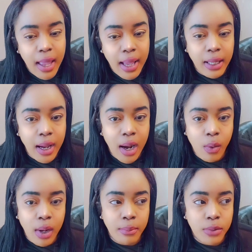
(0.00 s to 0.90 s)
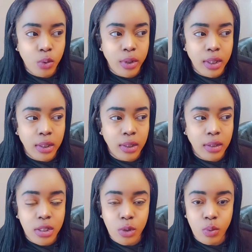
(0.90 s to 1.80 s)
And now I'm doing,
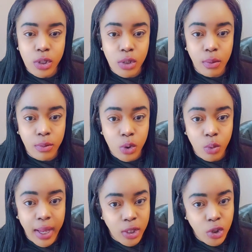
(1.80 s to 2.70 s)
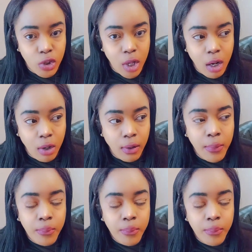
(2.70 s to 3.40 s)
this was do HR